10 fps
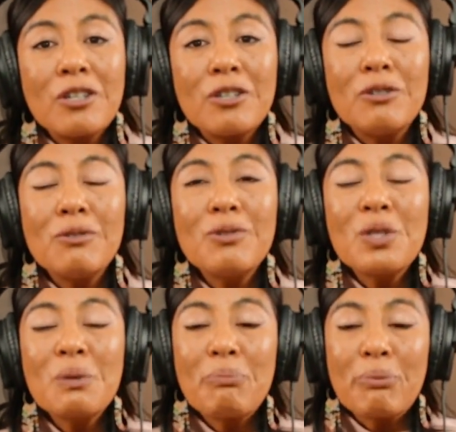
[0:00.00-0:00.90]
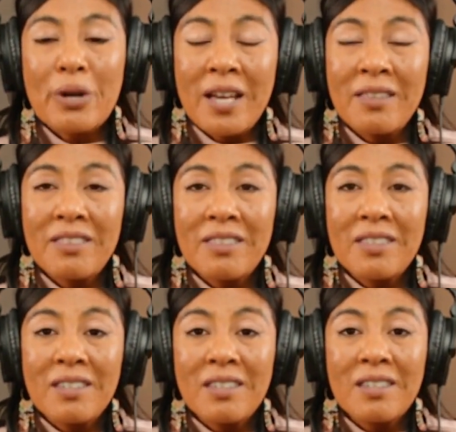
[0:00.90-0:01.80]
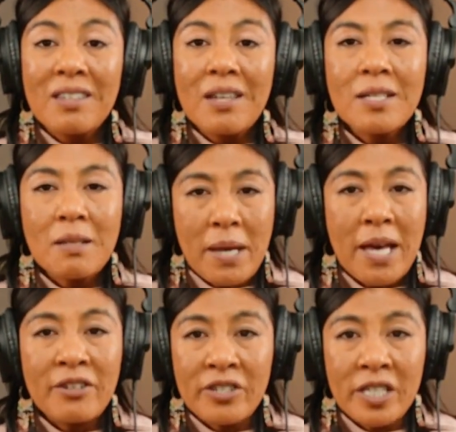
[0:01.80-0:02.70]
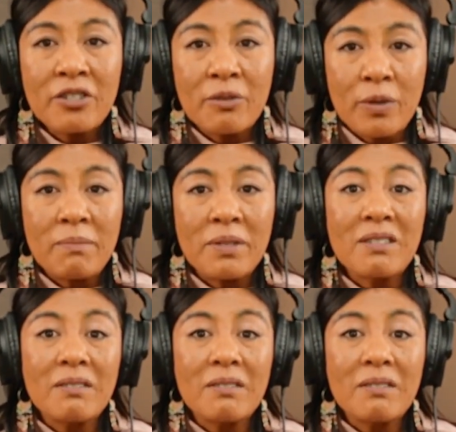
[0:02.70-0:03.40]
Use the breath as a pattern interrupt.